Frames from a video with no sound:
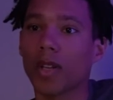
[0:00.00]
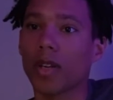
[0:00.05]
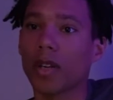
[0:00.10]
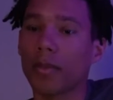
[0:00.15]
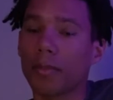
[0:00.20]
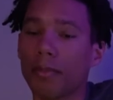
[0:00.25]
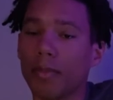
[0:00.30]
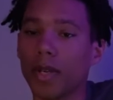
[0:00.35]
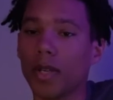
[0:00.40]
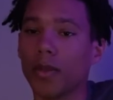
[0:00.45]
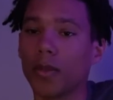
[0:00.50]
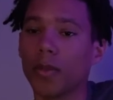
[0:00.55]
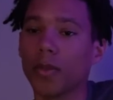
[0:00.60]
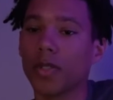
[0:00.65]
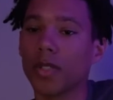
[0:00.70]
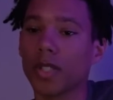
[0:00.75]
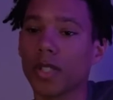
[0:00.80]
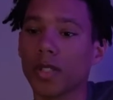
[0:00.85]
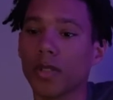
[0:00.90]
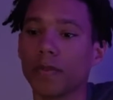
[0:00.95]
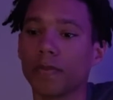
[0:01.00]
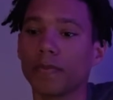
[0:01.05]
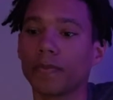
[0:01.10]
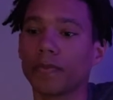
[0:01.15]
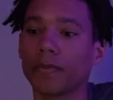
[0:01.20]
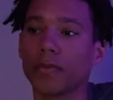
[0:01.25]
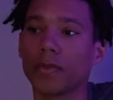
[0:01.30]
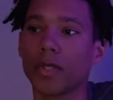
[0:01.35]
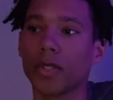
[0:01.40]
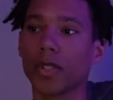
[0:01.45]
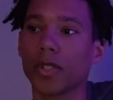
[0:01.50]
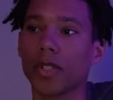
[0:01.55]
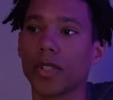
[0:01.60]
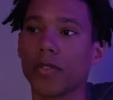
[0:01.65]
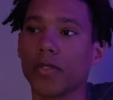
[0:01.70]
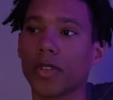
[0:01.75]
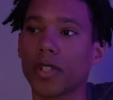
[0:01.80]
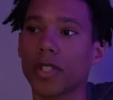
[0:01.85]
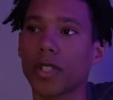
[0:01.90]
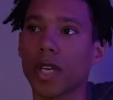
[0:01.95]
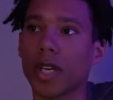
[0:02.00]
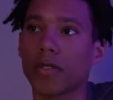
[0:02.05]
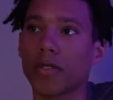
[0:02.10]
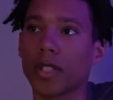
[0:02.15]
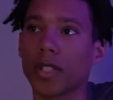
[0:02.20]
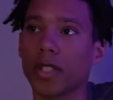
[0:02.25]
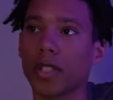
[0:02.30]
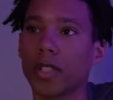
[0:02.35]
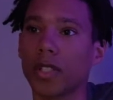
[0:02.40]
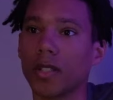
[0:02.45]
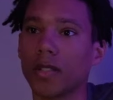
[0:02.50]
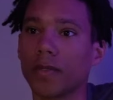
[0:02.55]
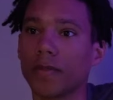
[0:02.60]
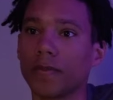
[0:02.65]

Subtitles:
But we'll see. We'll see. First I have to get there.